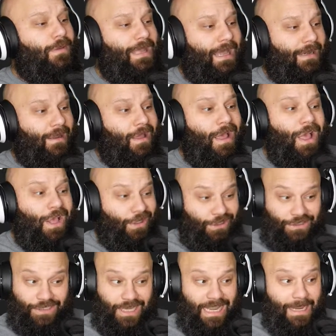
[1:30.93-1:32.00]
yet.
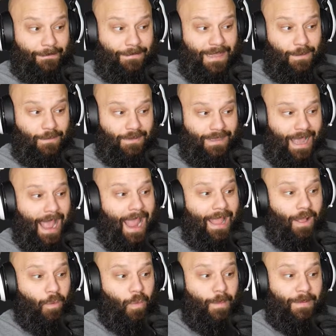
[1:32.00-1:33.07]
Stay Up Late with
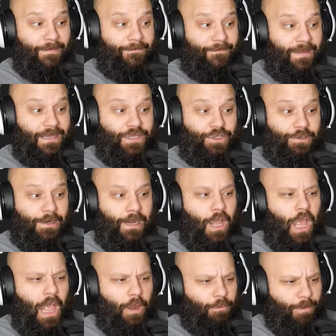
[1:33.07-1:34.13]
Kyle will be featuring
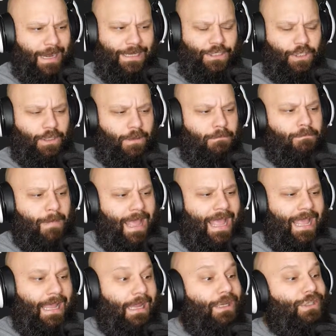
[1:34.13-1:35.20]
Rachel
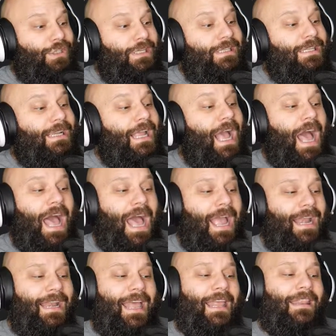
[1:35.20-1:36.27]
May. She's a
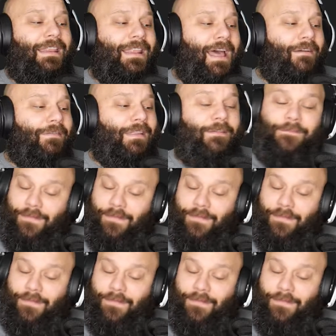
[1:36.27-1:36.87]
kind and lovely